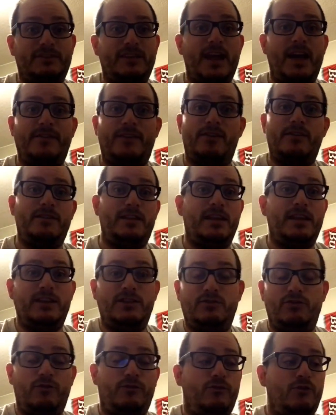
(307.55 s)
to have everything
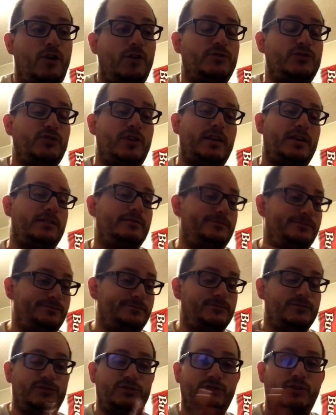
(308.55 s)
in uniform so
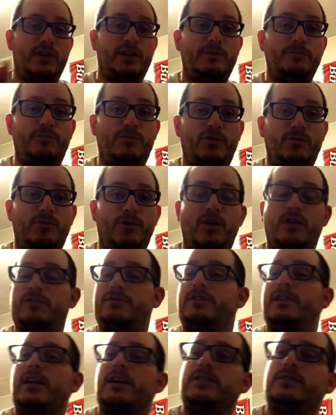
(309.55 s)
I can put them
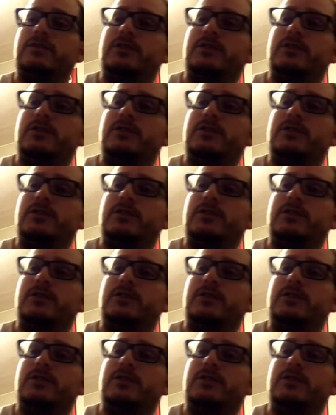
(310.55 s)
all next